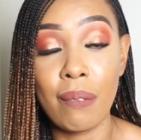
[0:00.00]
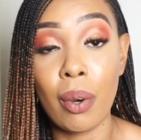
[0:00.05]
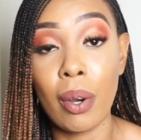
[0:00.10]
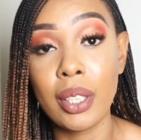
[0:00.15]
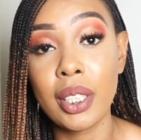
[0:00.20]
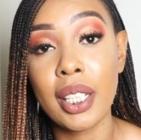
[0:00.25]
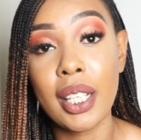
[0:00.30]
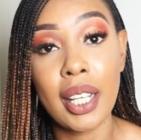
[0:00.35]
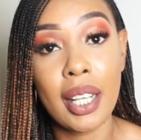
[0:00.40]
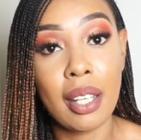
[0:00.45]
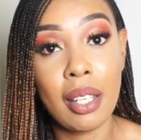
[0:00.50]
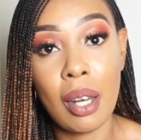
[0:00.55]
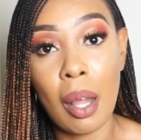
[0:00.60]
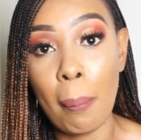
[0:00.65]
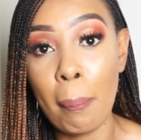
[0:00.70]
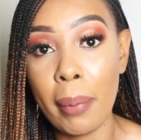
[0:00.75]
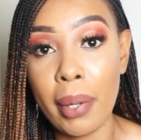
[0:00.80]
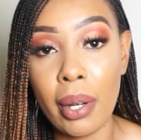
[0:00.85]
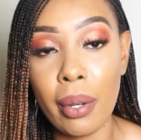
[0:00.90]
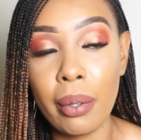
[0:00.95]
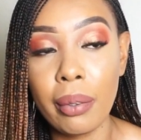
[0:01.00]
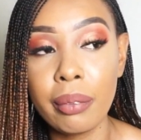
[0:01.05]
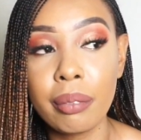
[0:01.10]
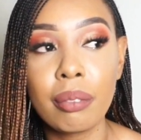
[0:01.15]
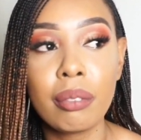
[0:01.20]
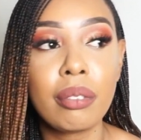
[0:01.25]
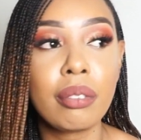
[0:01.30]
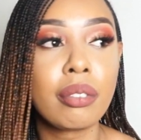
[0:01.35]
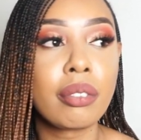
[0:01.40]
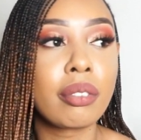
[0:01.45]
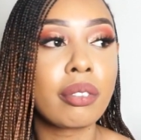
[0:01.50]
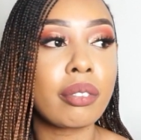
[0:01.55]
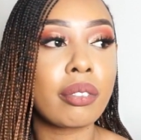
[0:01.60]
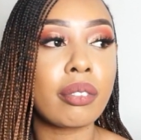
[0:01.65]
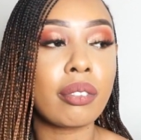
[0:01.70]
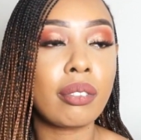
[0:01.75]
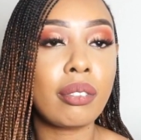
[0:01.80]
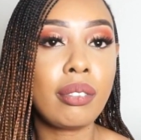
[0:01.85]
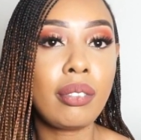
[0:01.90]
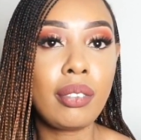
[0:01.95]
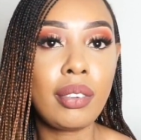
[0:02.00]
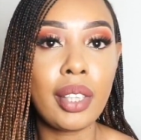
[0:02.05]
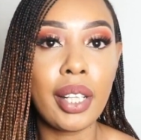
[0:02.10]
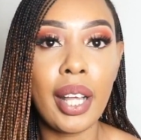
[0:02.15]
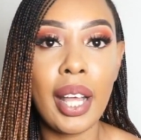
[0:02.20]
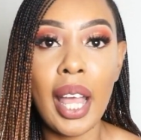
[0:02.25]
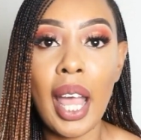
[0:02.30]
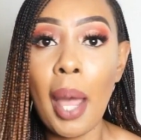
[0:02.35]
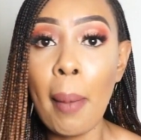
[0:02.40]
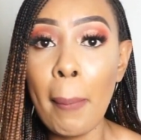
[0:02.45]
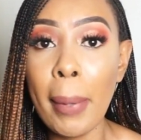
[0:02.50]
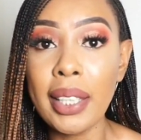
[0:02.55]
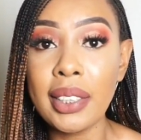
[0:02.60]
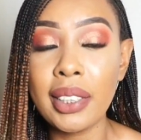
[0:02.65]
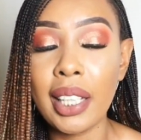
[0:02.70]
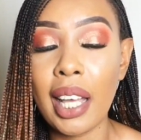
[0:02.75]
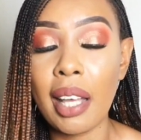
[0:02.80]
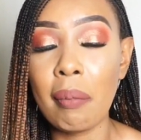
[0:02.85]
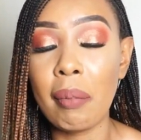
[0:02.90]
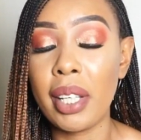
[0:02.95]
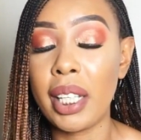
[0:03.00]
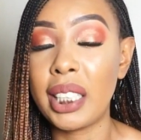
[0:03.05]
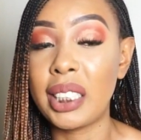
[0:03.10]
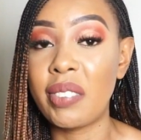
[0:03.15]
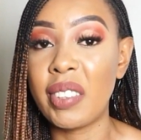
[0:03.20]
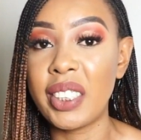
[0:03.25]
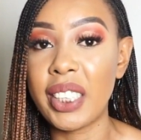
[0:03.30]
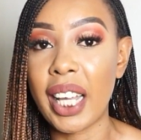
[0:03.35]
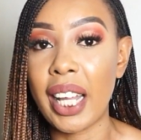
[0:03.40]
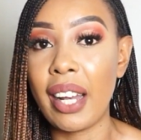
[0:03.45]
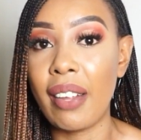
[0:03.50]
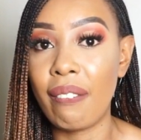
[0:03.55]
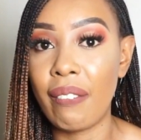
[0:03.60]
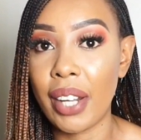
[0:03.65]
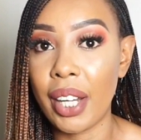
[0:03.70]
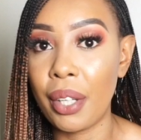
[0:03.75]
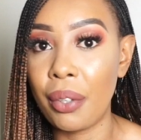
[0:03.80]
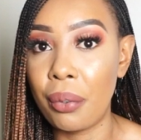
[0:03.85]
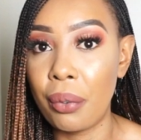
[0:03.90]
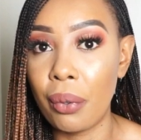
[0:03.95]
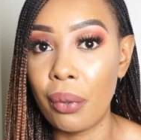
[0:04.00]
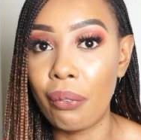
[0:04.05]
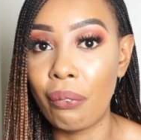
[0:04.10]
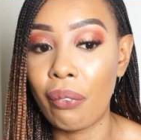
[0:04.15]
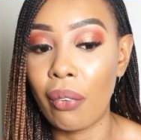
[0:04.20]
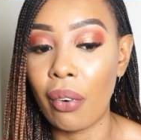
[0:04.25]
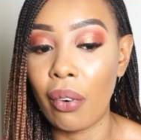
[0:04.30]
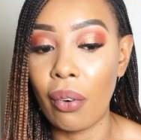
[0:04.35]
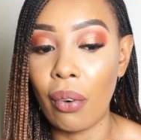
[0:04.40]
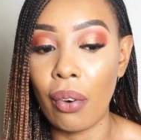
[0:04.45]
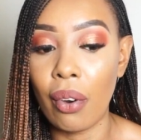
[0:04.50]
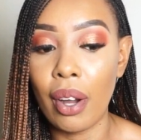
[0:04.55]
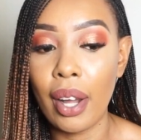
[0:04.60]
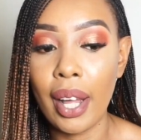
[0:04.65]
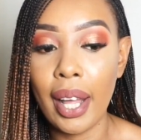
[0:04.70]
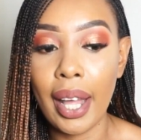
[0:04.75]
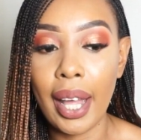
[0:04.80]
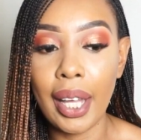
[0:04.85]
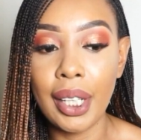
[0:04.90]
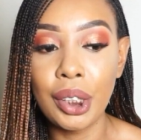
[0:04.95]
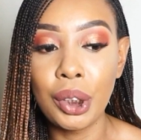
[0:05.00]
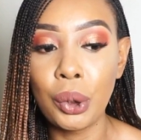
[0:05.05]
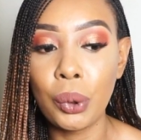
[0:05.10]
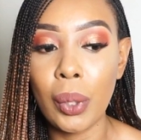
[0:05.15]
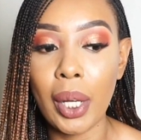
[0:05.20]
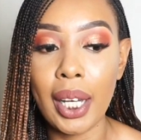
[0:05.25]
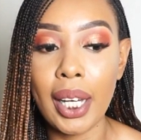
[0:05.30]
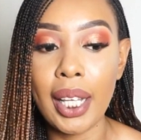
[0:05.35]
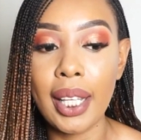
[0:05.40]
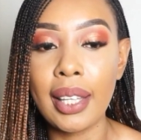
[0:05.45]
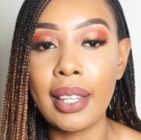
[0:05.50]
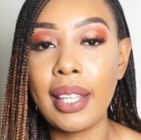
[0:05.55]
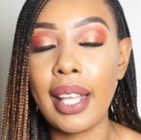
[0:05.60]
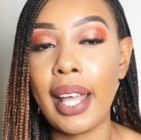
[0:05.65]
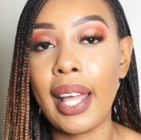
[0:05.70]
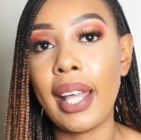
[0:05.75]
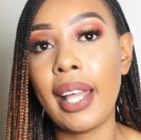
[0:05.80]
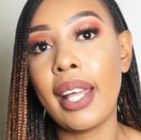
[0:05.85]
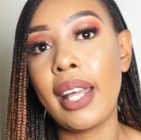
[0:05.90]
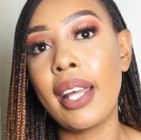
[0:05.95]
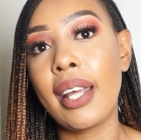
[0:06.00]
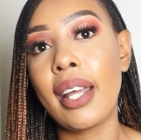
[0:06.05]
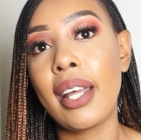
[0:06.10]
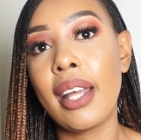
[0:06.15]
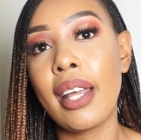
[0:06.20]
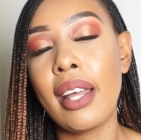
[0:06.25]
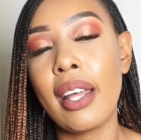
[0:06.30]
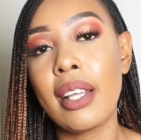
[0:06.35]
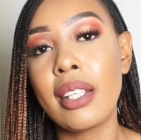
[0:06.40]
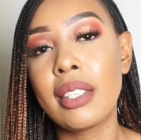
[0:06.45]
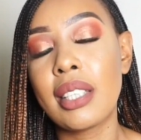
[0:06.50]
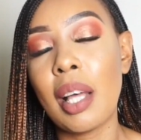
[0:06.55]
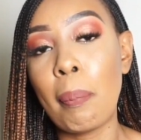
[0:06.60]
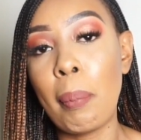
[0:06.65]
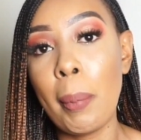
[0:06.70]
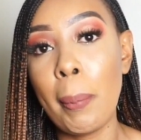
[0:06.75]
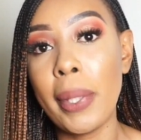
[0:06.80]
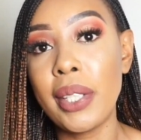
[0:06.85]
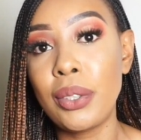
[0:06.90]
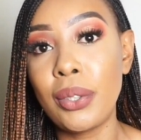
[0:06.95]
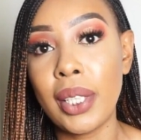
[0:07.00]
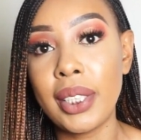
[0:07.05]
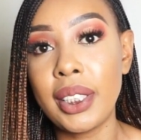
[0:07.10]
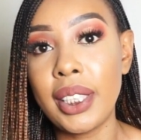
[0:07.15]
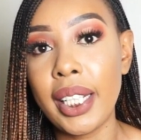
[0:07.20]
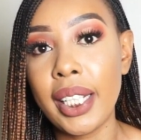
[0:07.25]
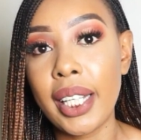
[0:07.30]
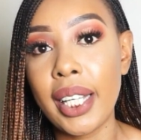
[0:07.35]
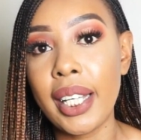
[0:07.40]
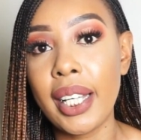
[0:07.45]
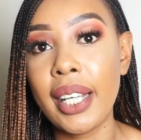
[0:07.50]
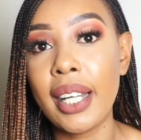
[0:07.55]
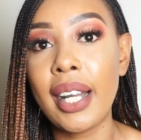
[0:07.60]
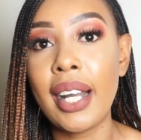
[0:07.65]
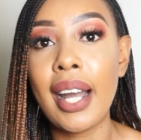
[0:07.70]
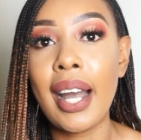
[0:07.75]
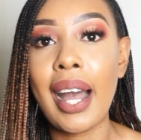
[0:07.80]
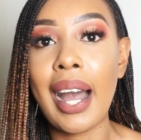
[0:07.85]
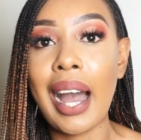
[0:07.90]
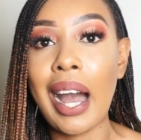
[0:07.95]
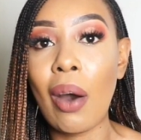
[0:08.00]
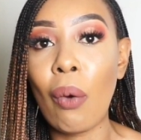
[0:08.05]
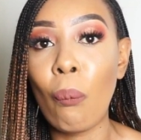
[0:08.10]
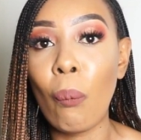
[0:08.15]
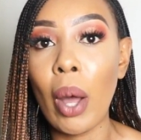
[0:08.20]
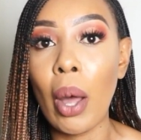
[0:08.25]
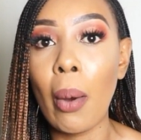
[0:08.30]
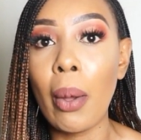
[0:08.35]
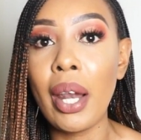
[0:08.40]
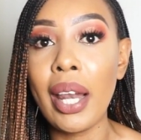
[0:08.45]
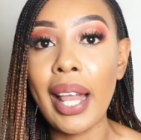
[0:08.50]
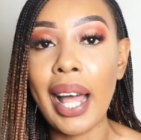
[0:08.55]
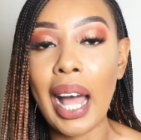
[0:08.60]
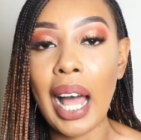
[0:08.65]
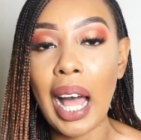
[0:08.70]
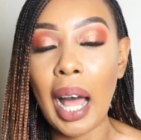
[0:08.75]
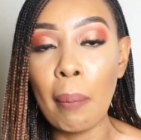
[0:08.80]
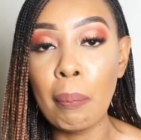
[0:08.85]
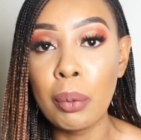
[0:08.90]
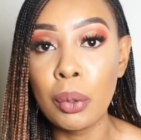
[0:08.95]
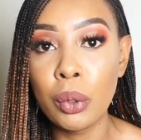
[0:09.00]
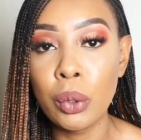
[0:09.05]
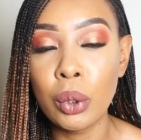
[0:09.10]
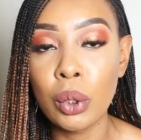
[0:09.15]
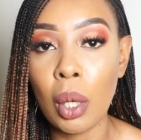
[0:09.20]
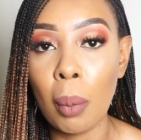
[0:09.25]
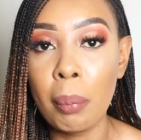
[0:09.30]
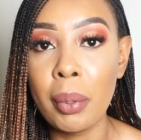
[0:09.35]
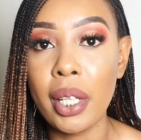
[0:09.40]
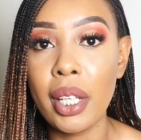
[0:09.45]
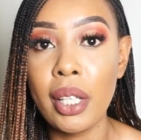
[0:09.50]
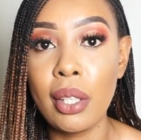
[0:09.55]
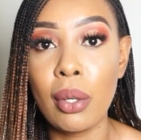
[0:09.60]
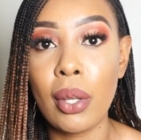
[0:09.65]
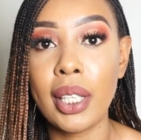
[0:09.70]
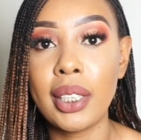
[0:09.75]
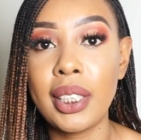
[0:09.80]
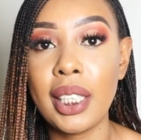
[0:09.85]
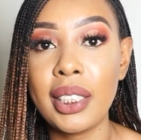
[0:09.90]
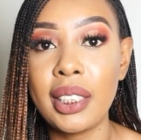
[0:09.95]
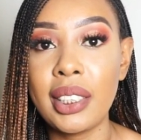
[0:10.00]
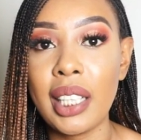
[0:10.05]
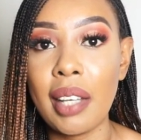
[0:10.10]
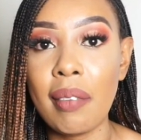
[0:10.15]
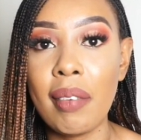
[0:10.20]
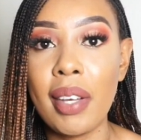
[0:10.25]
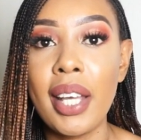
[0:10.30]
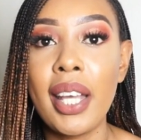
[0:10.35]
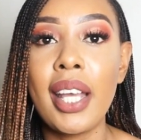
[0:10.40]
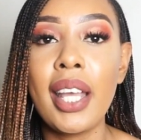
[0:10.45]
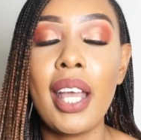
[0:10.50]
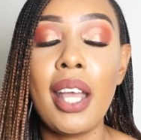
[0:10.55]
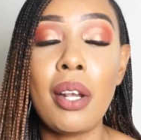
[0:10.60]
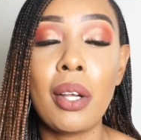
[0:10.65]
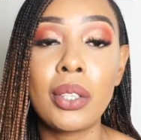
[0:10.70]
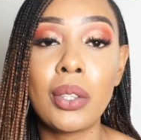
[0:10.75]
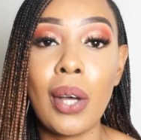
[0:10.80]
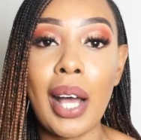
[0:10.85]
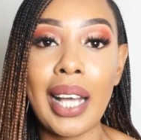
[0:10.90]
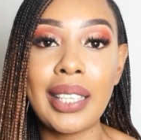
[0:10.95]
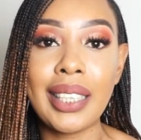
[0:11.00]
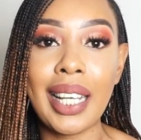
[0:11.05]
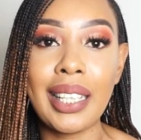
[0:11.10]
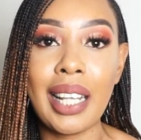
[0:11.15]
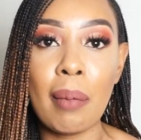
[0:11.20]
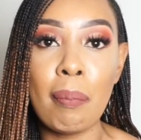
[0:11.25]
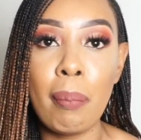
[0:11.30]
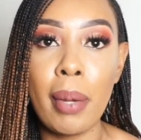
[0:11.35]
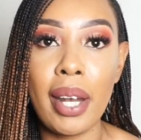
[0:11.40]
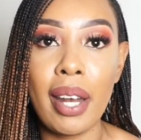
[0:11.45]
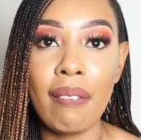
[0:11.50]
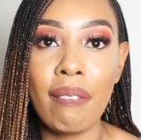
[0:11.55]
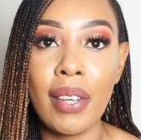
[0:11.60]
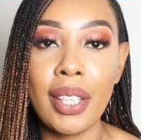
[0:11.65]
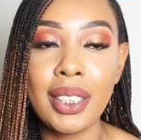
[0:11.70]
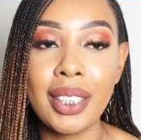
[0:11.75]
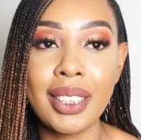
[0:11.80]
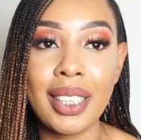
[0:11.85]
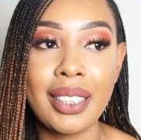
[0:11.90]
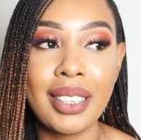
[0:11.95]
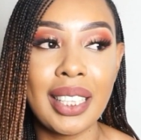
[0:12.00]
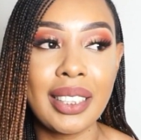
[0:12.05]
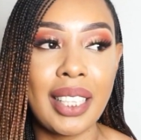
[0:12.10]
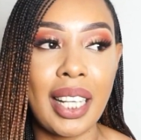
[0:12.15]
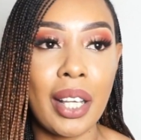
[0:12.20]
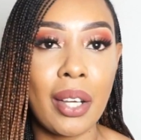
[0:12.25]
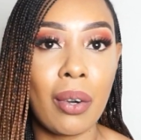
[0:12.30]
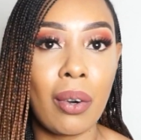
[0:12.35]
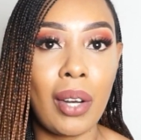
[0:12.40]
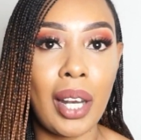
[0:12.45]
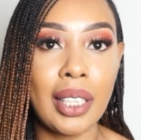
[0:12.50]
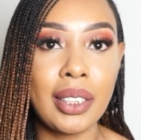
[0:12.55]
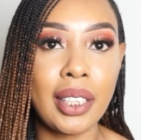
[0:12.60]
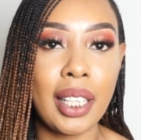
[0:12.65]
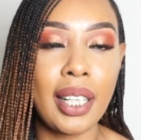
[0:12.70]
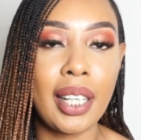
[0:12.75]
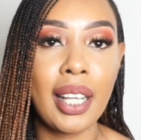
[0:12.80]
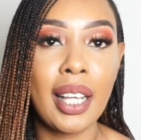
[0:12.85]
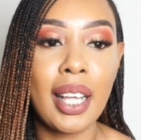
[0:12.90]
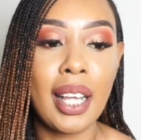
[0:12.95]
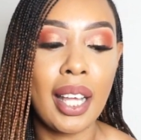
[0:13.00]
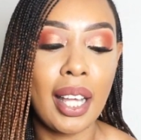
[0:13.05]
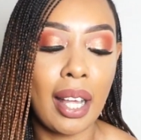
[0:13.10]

bought down below. MSM is basically very good for ensuring the supplements you're taking are well absorbed into your system. It also has other benefits, just like collagen.